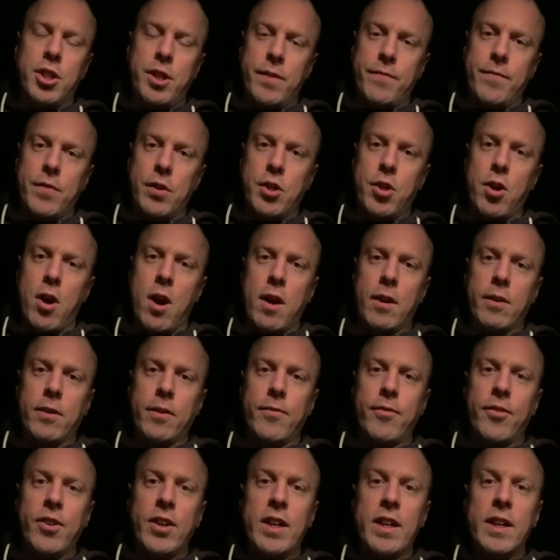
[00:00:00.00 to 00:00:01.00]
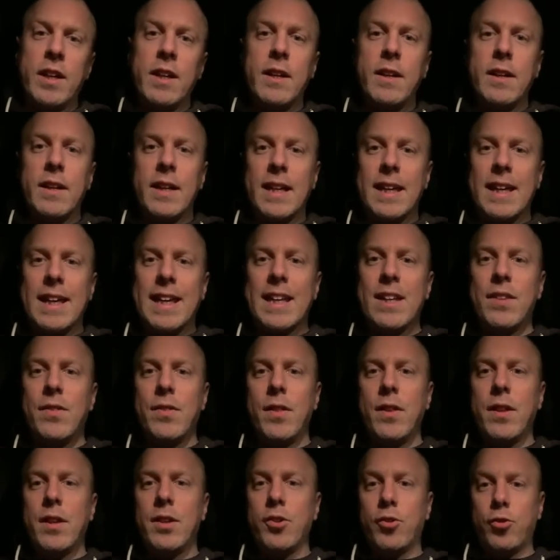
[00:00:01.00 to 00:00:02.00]
to photography
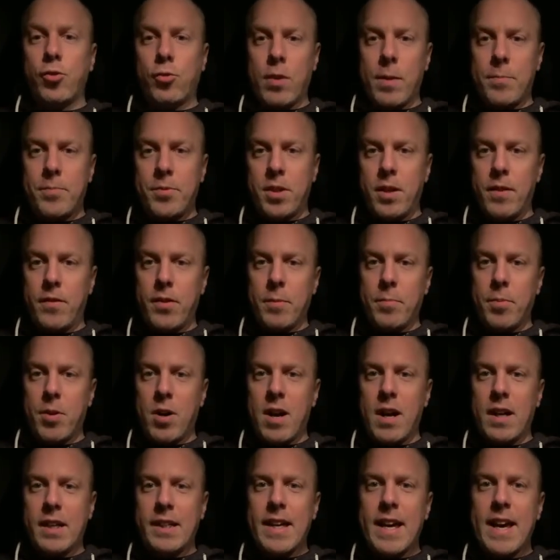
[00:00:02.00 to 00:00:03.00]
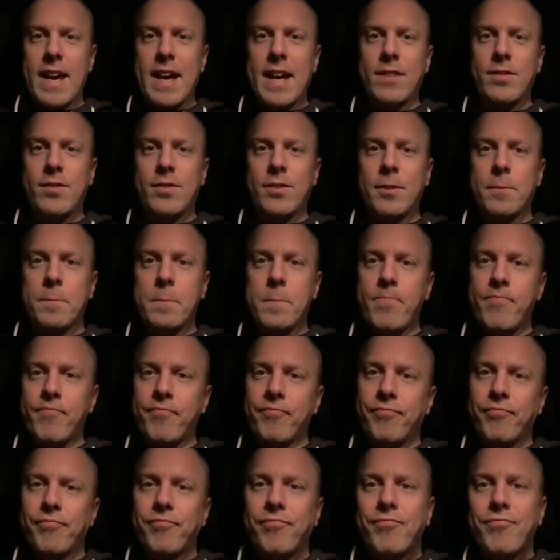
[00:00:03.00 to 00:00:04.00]
in the description of the podcast
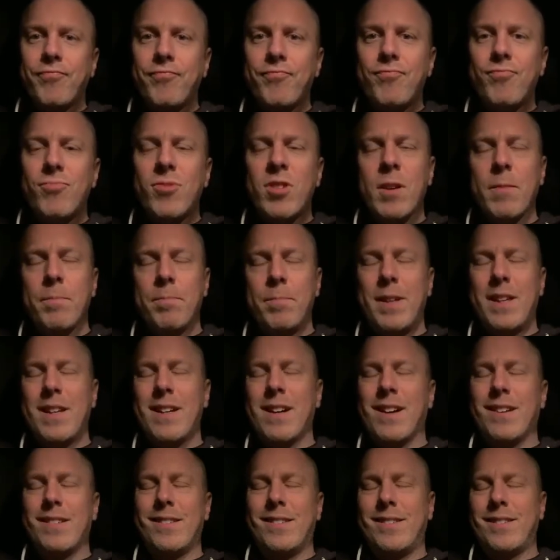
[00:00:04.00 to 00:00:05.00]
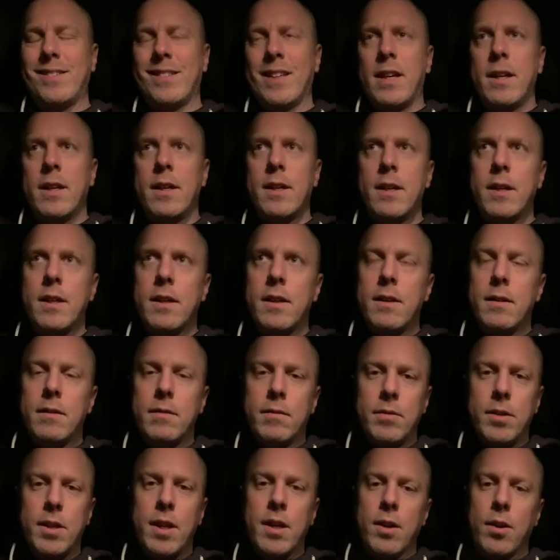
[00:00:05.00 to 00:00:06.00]
because,
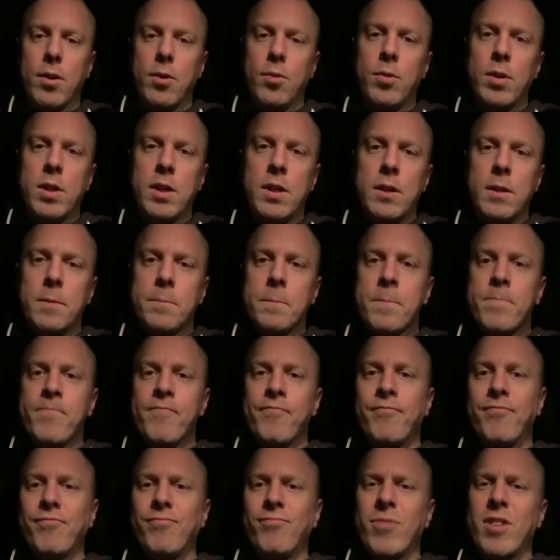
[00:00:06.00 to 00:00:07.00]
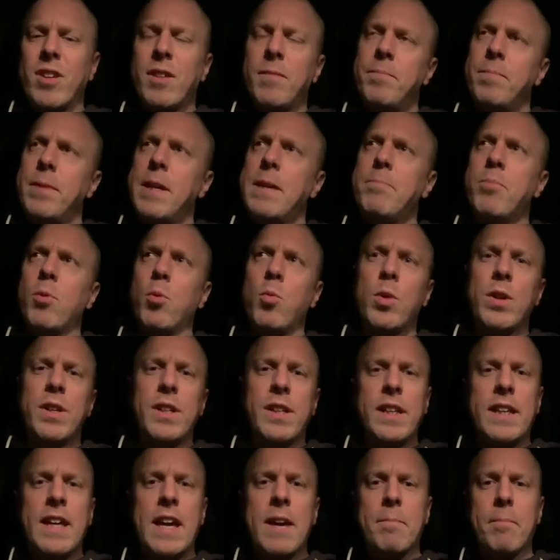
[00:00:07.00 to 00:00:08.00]
you know, people
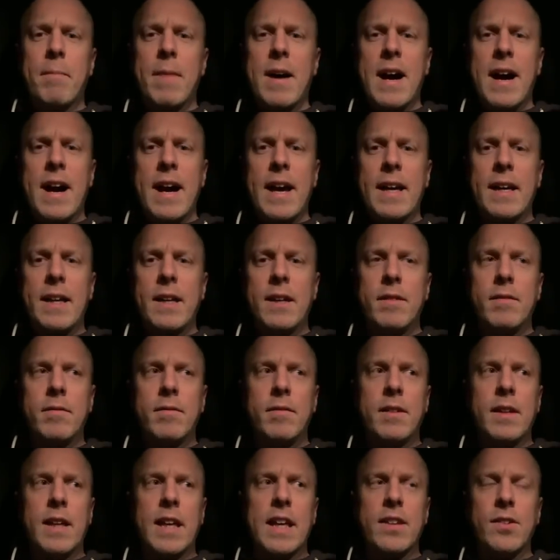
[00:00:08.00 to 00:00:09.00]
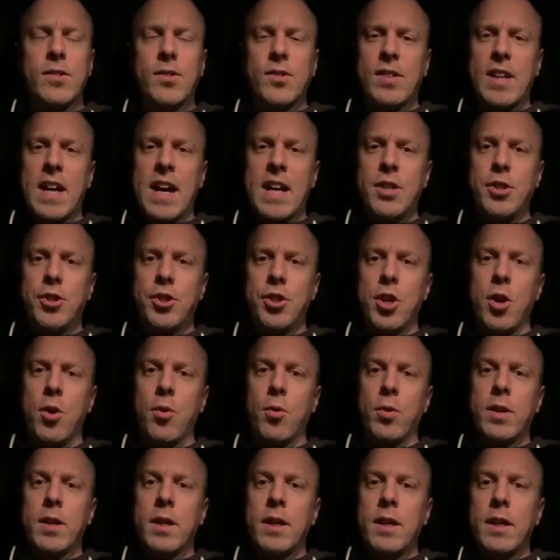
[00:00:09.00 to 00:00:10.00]
wouldn't get my inside
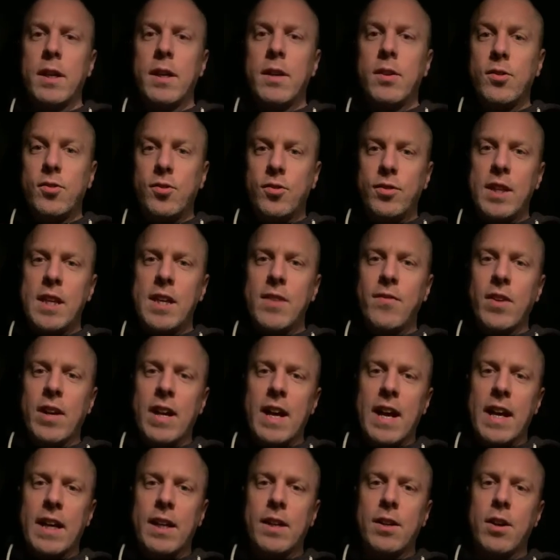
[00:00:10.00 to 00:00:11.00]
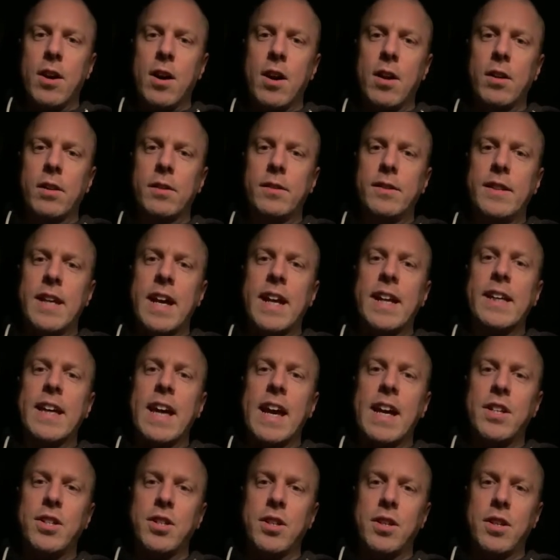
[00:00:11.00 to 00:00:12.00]
joke. Steve and I call
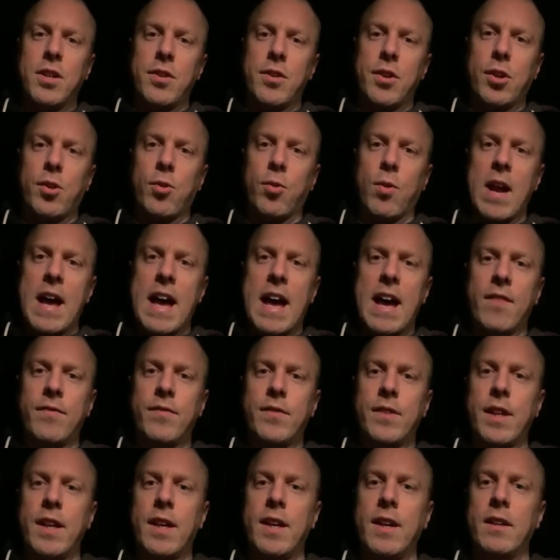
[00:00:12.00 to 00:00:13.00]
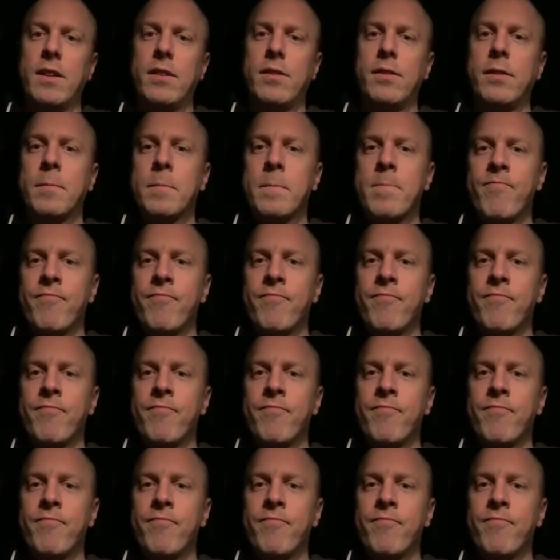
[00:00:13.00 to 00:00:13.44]
dedication to the craft is